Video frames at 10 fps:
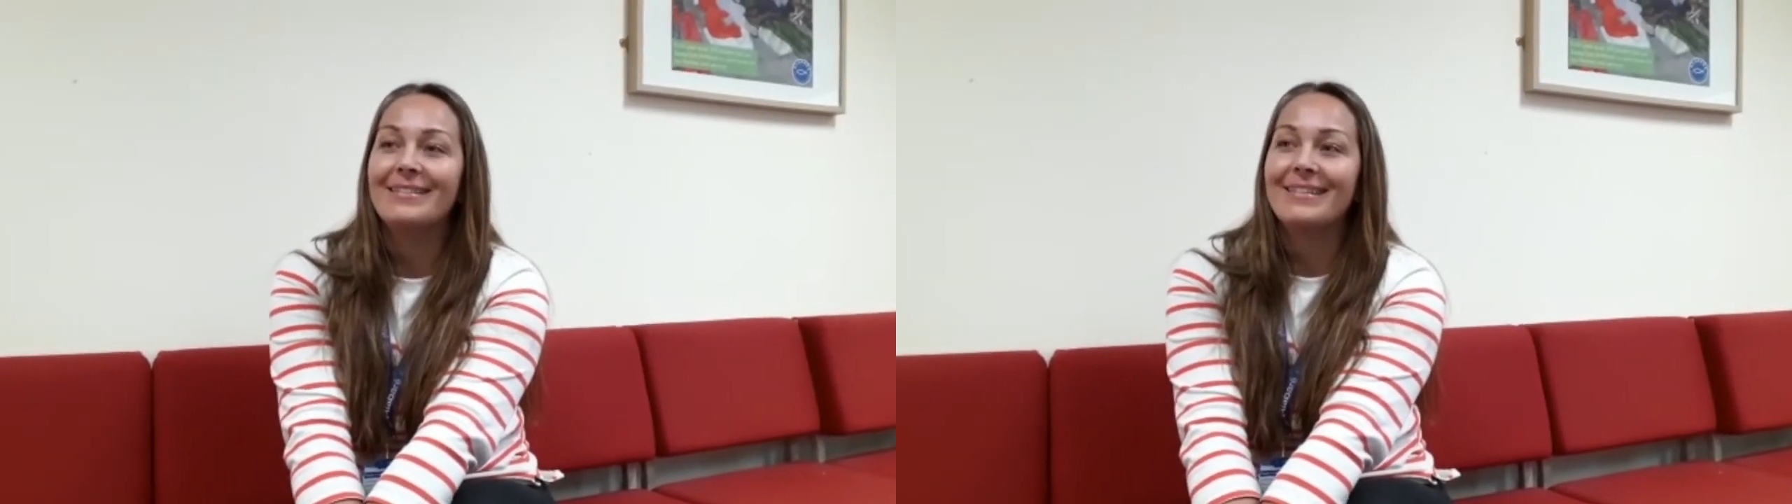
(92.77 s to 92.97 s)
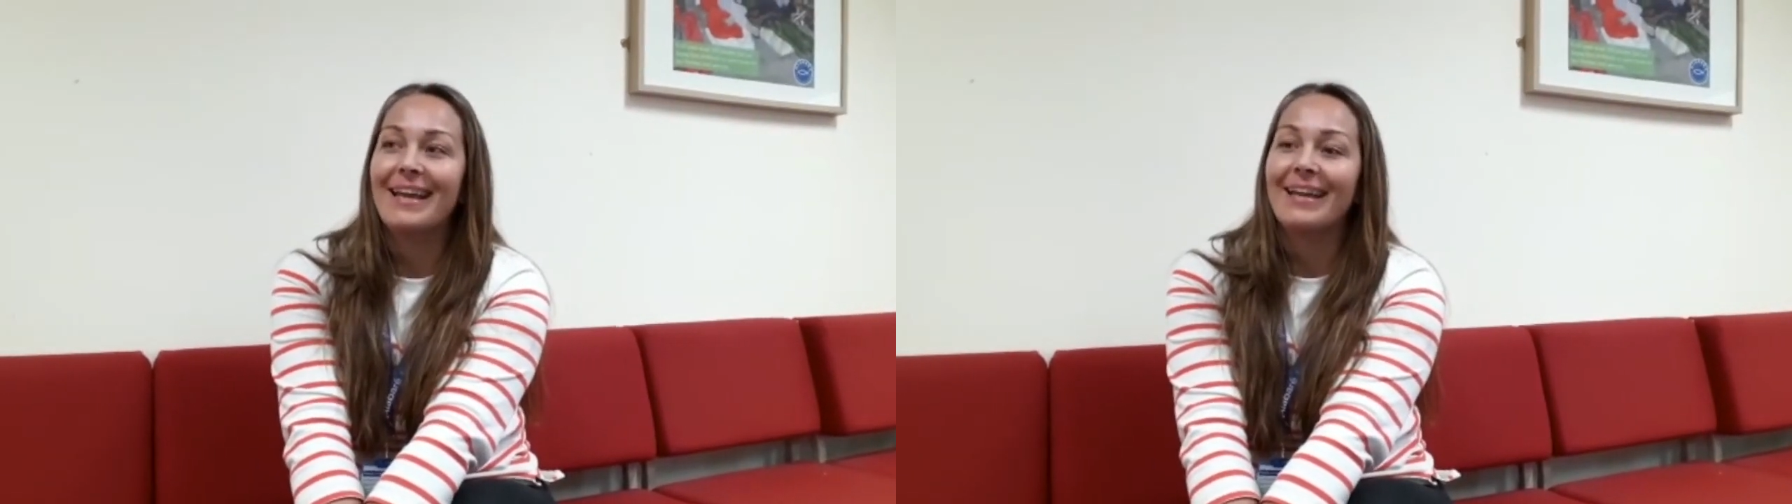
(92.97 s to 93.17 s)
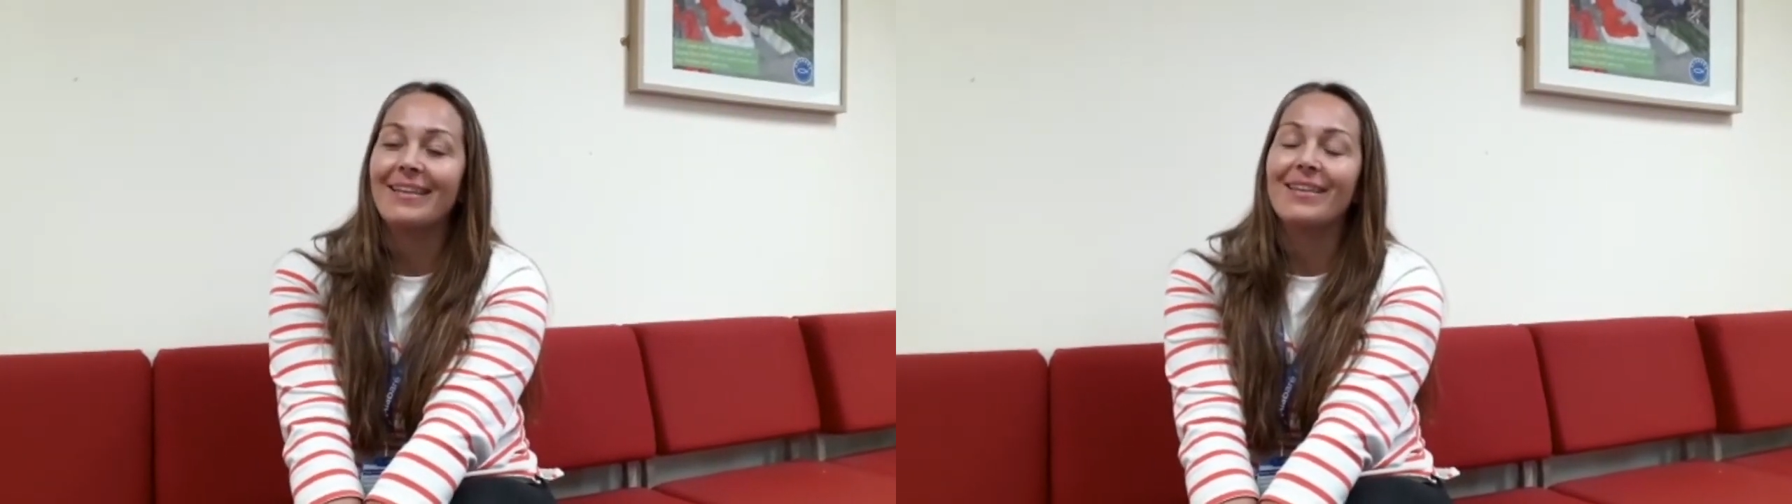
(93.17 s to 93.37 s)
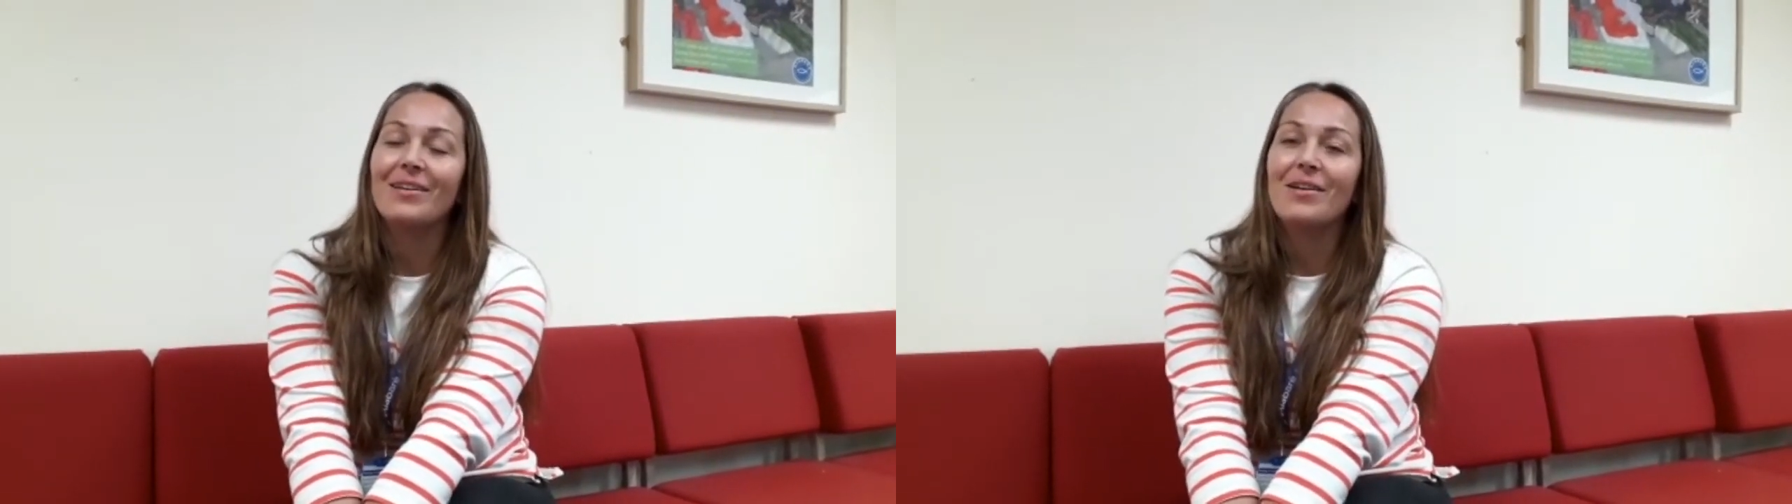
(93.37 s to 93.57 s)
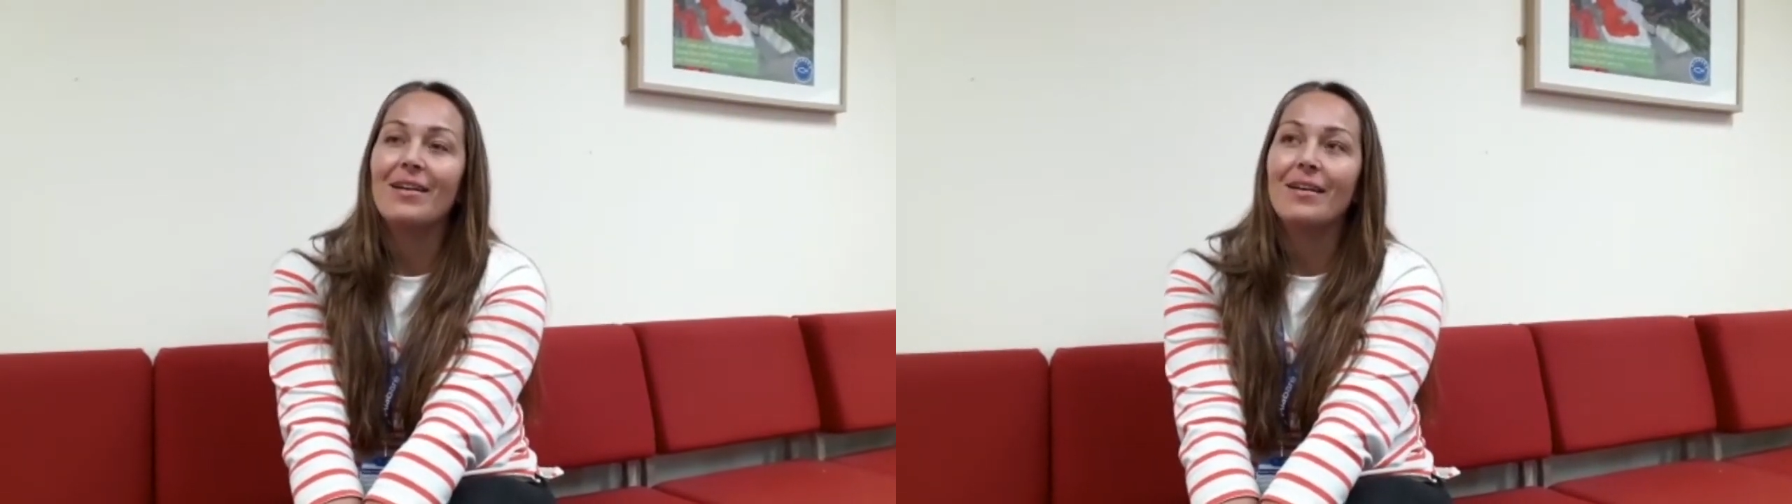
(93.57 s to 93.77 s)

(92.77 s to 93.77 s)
say that